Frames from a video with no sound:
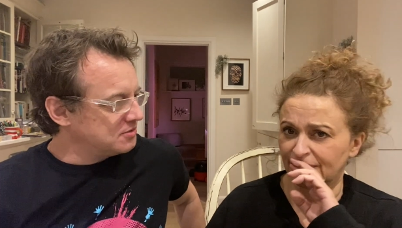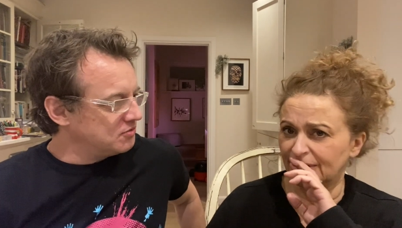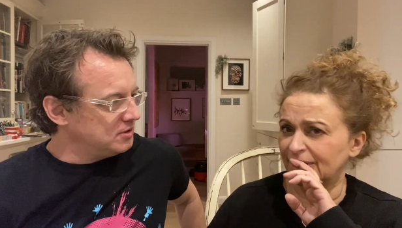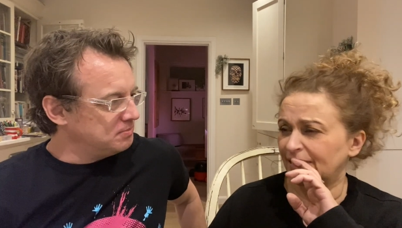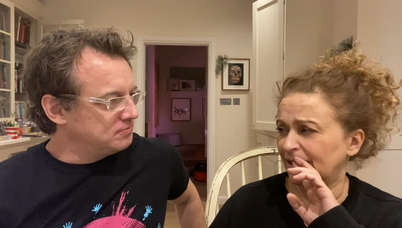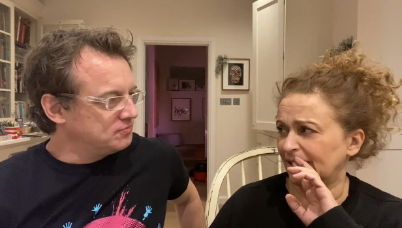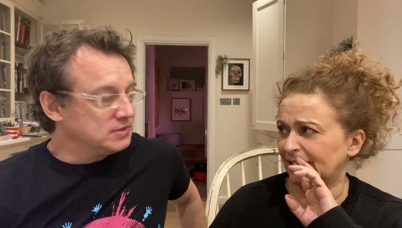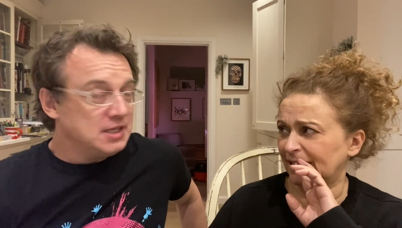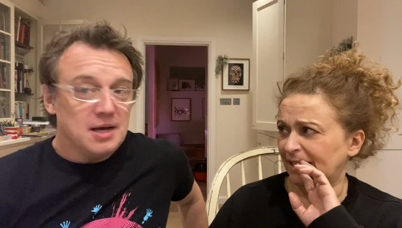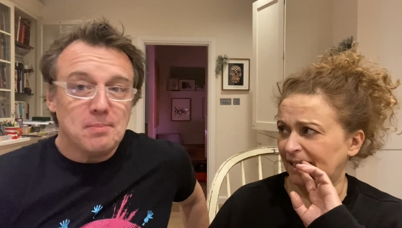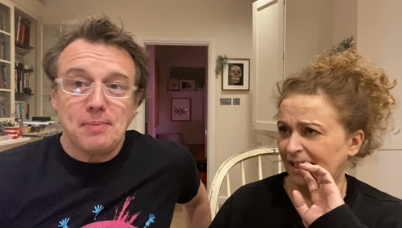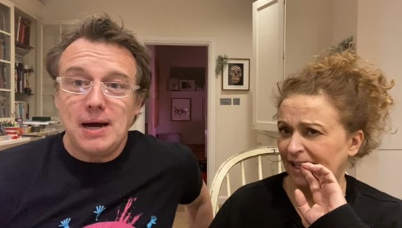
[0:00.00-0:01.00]
Speaker 1: film. I don't like it.
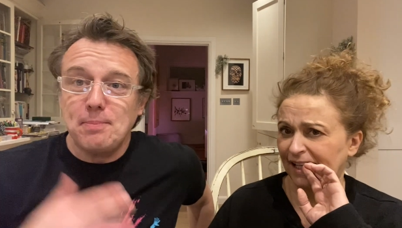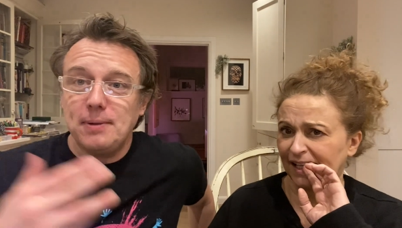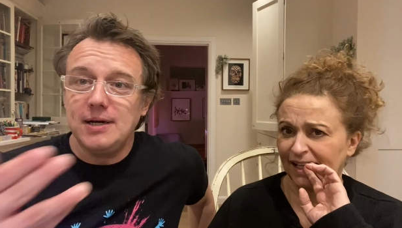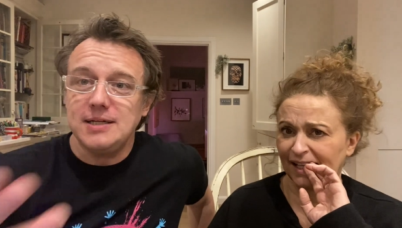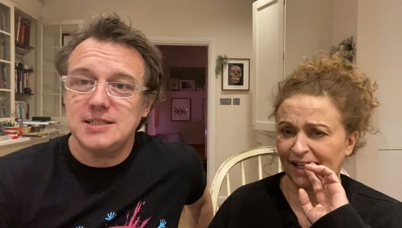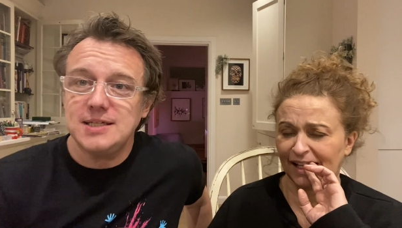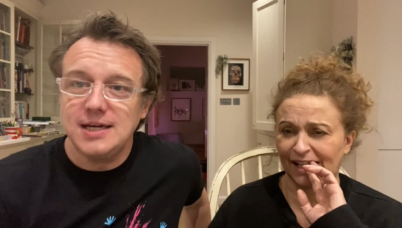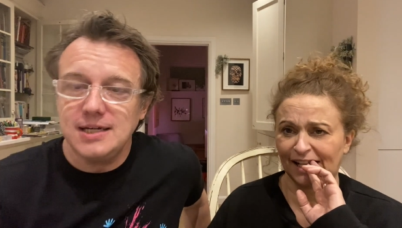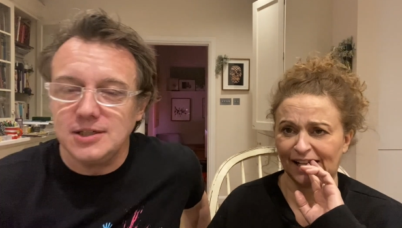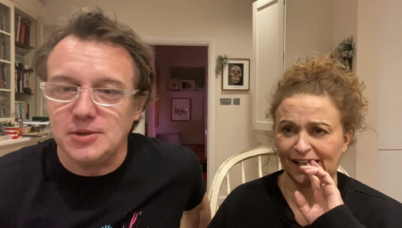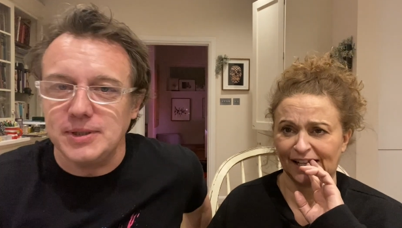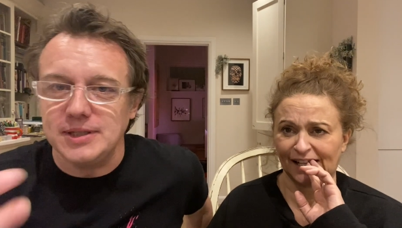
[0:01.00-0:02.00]
Paapa
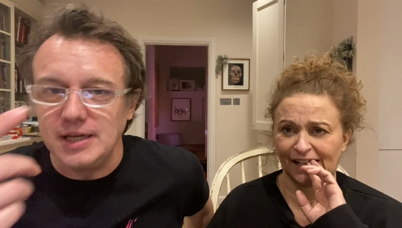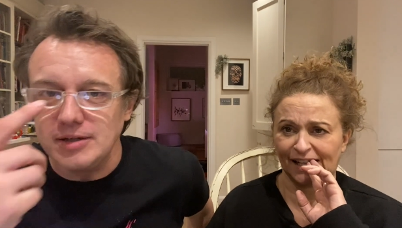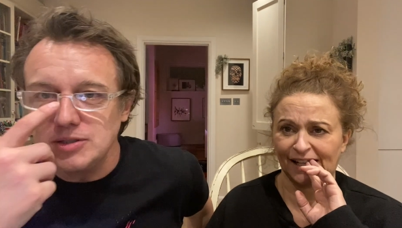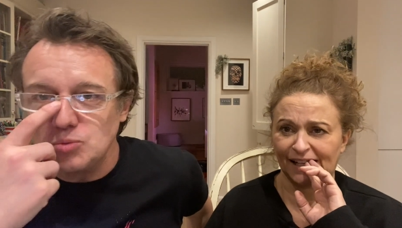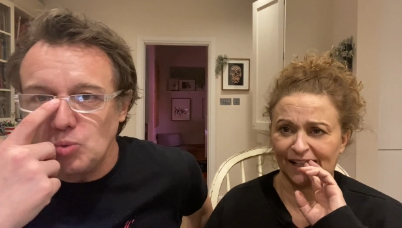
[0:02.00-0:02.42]
Essiedu in there as